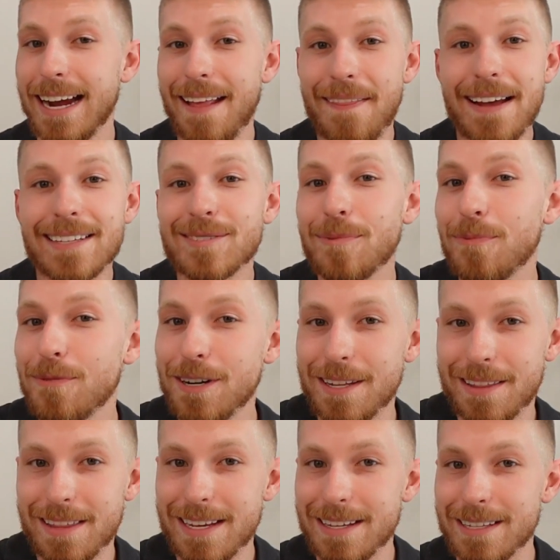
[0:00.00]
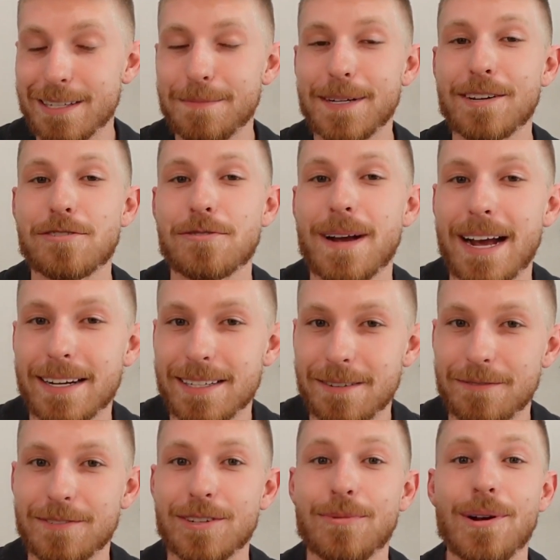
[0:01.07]
and that's one thing that's been
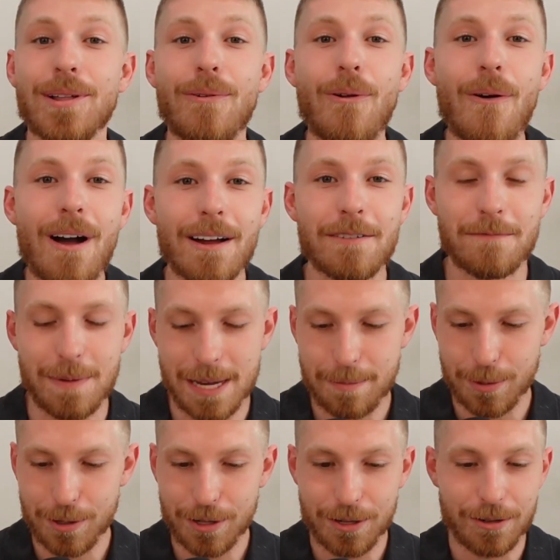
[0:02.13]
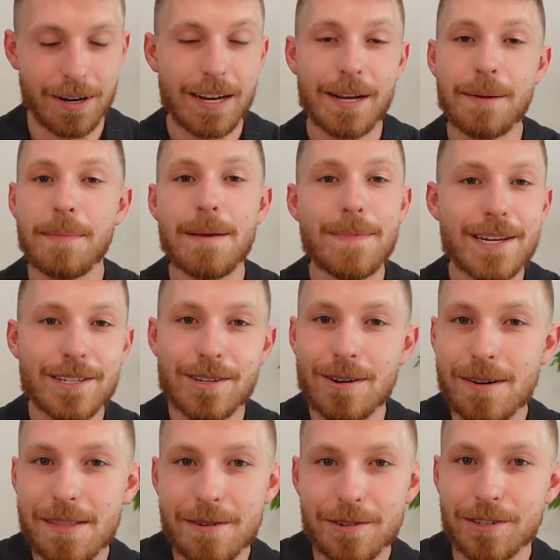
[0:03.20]
attractive to a lot of people who maybe started their